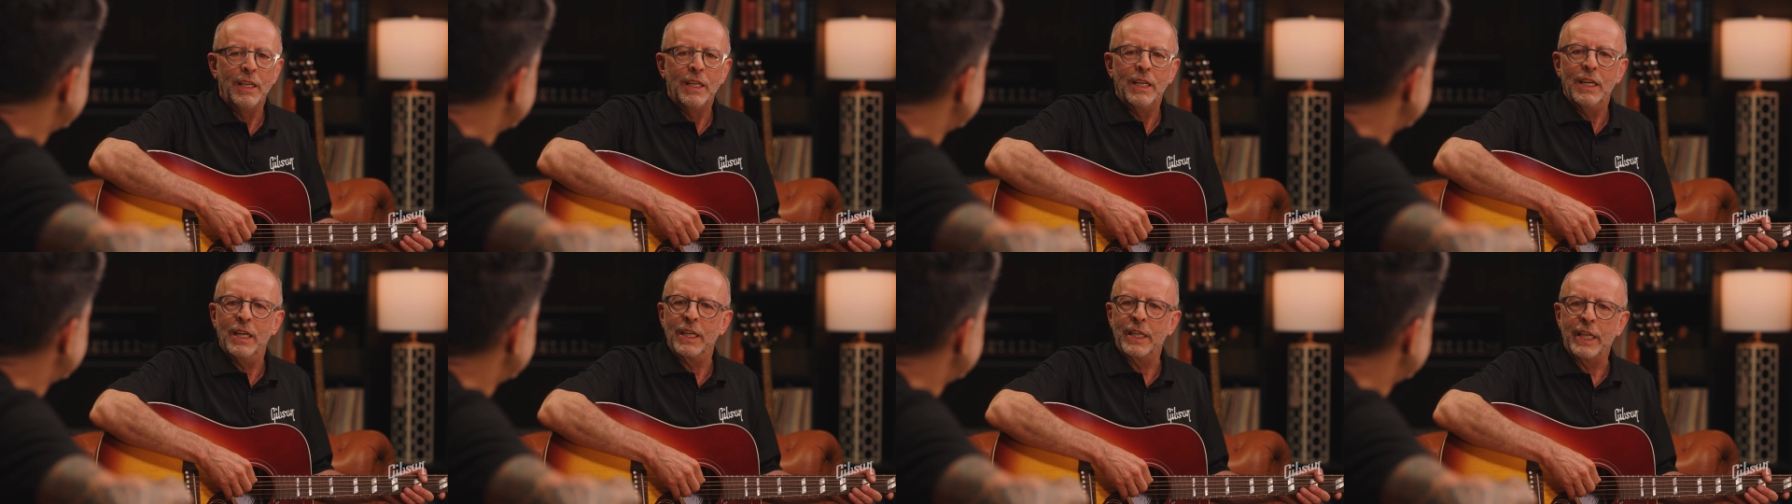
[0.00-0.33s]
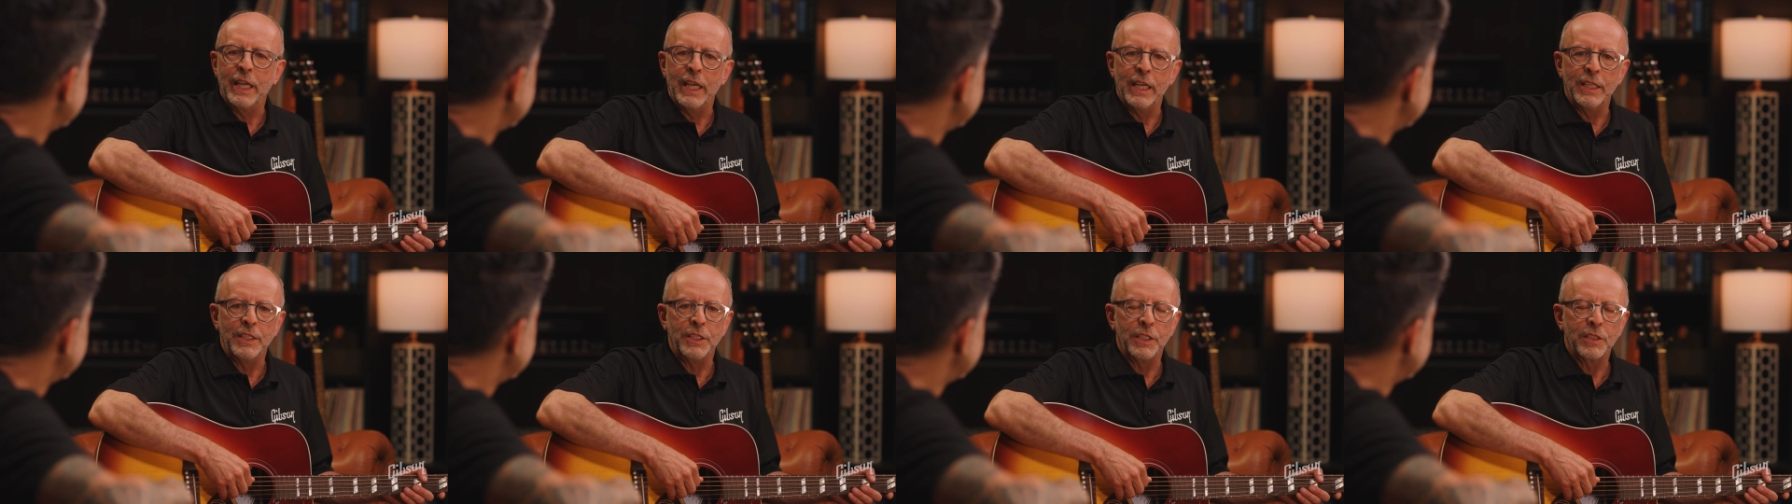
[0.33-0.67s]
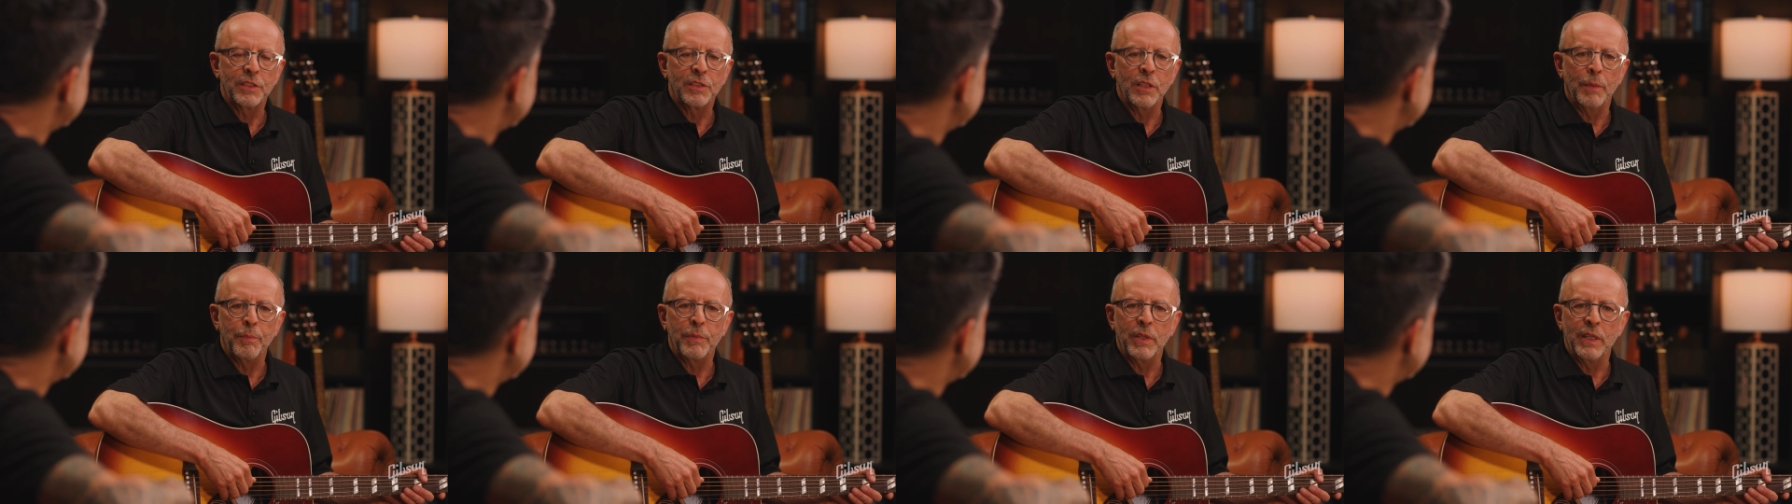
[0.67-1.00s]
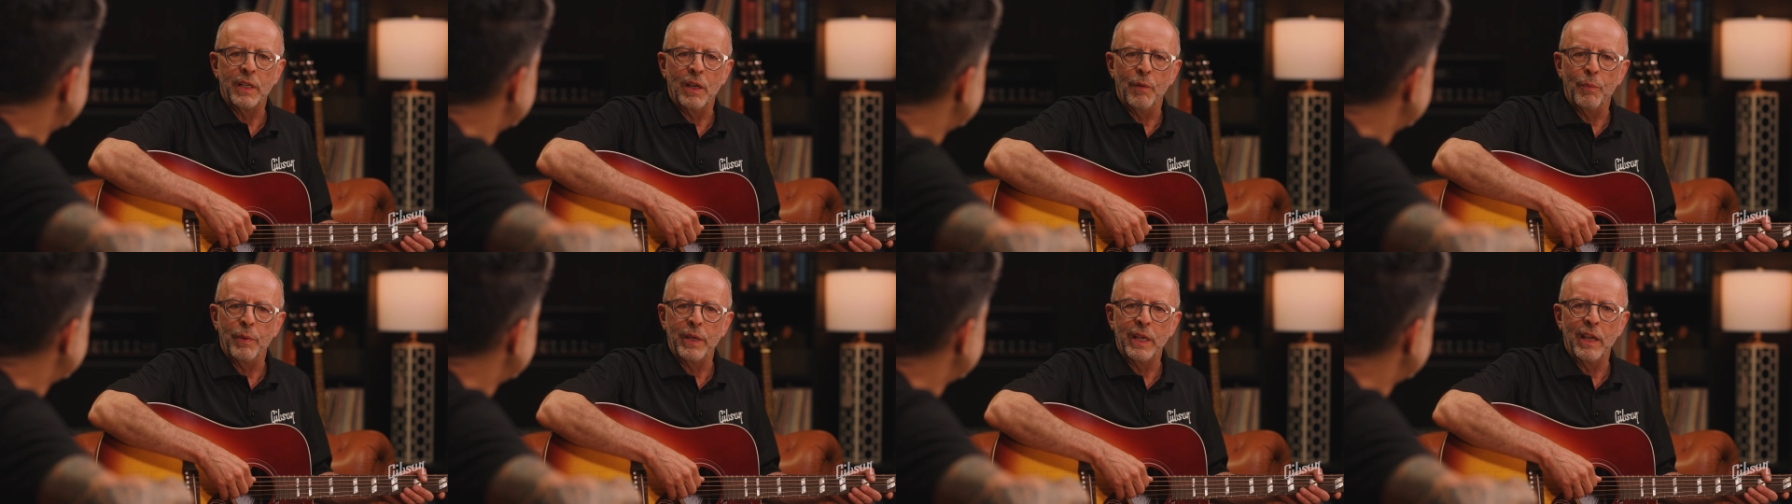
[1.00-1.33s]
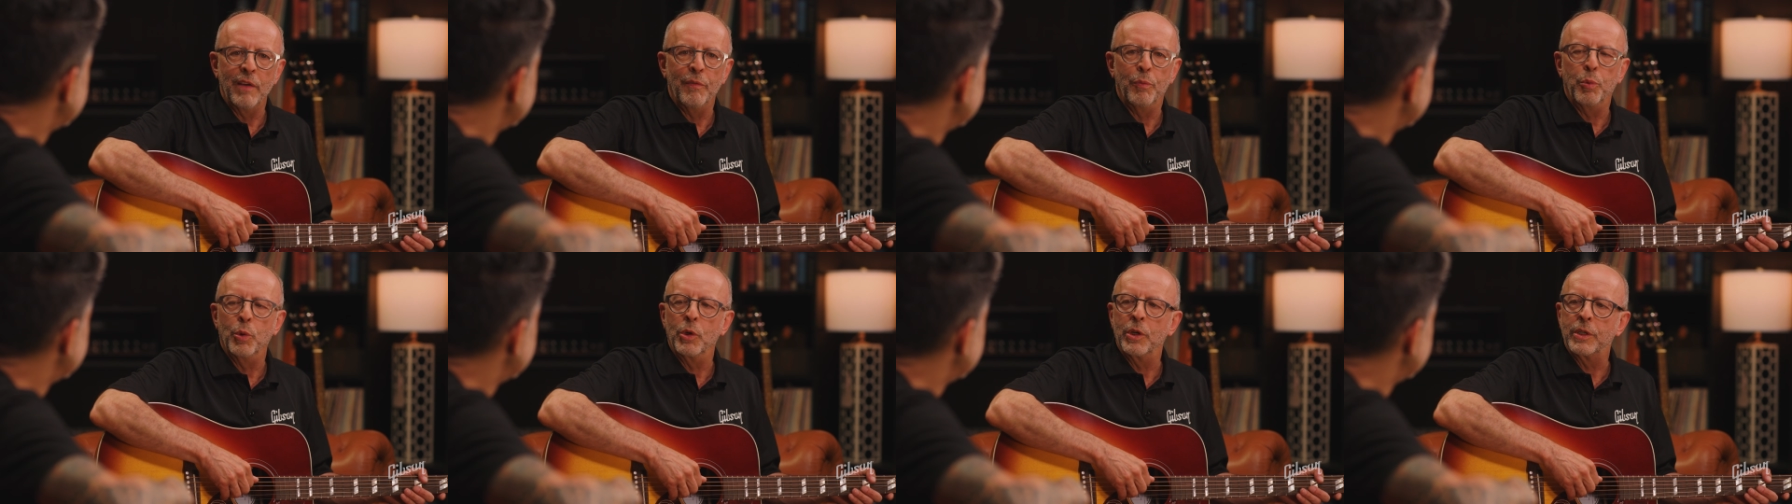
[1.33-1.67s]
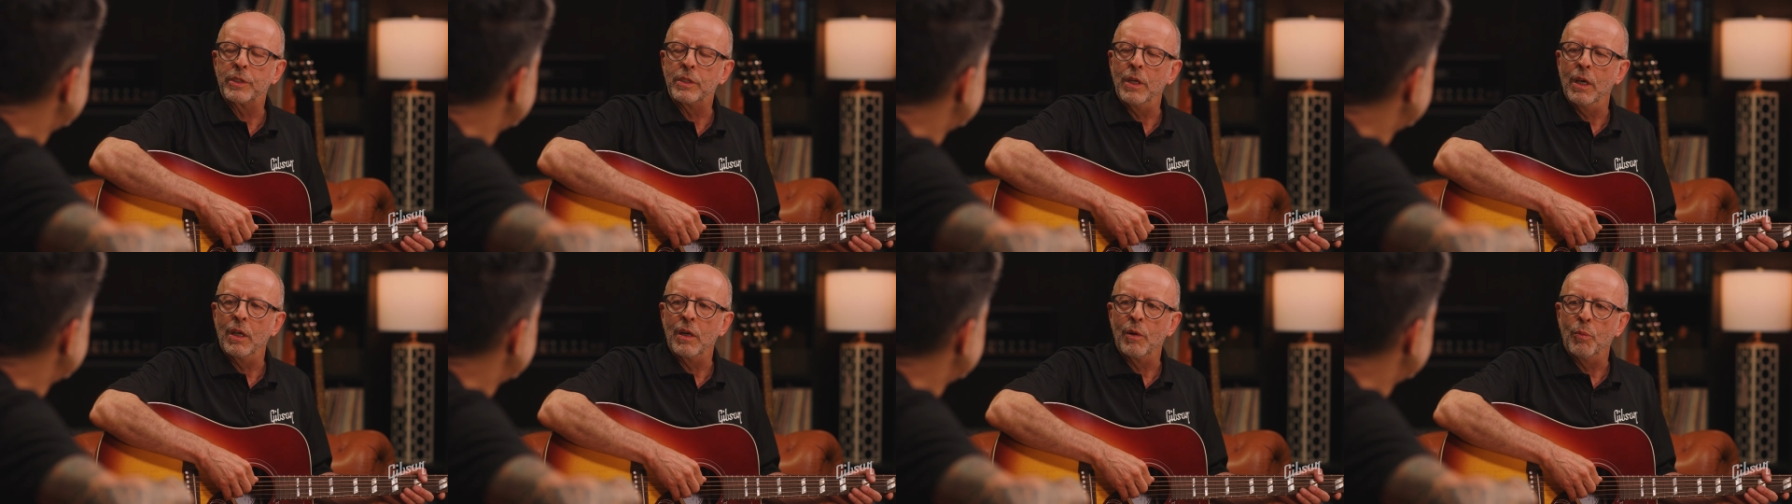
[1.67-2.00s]
again, just something that we have
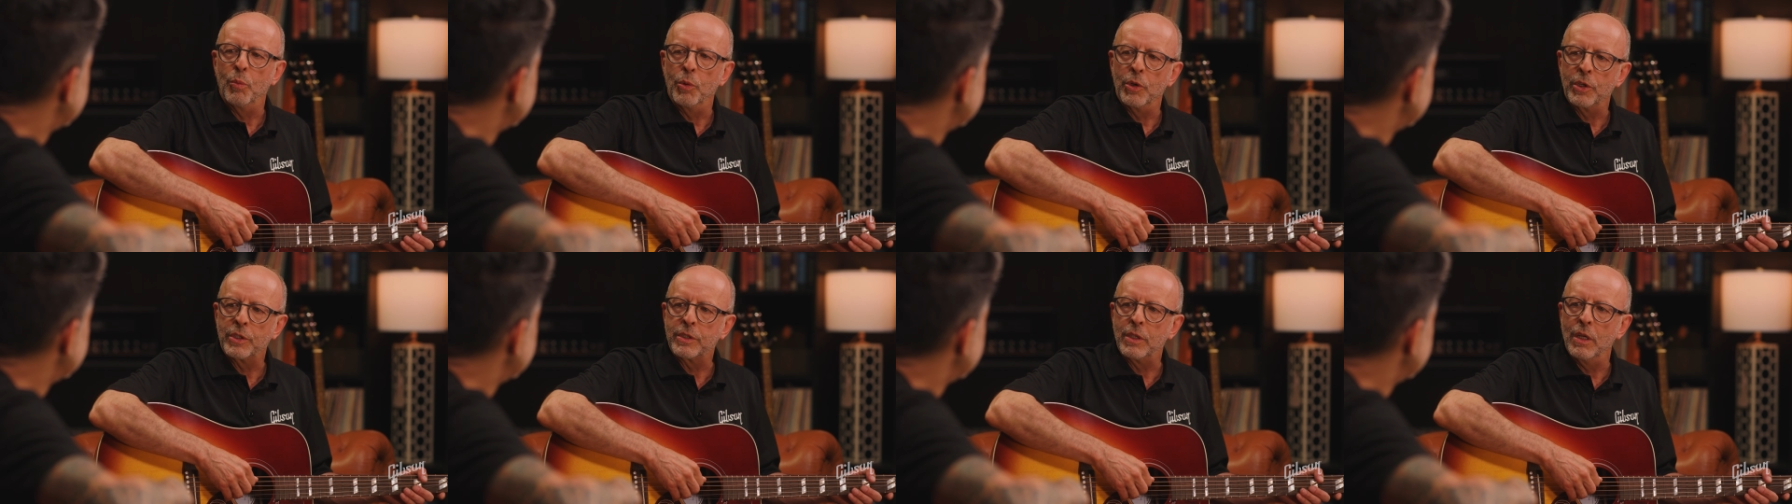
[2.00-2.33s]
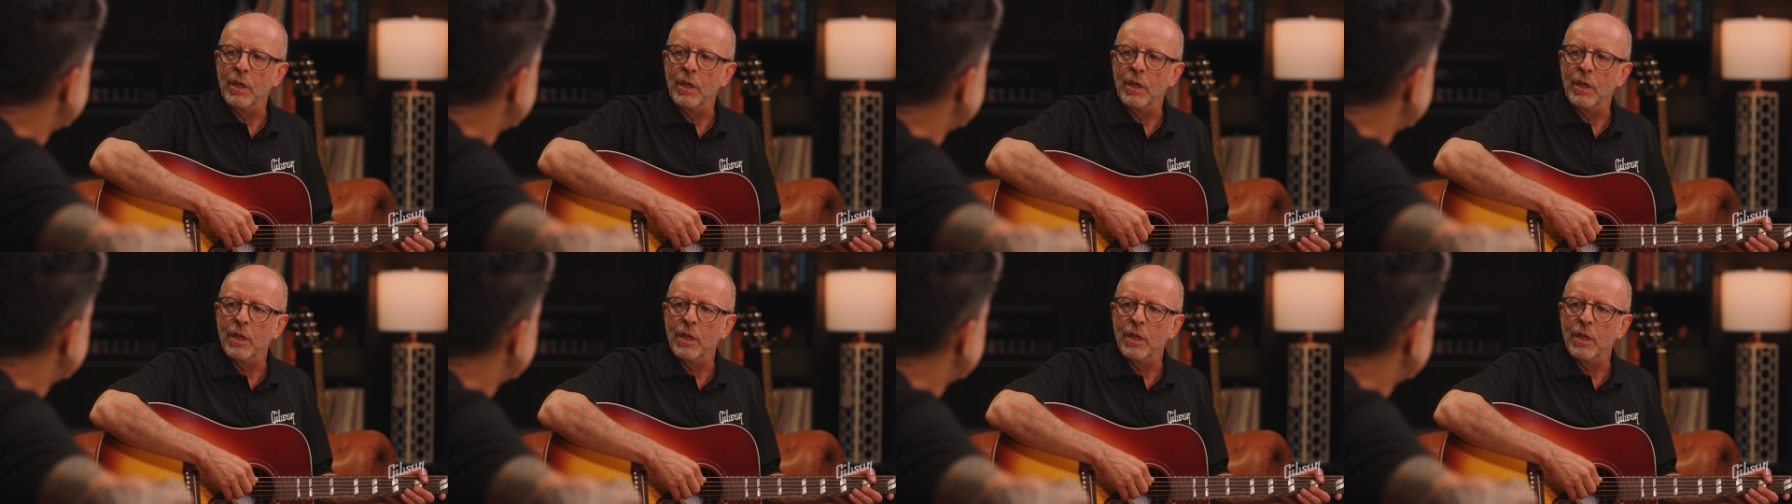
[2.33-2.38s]
worked on and worked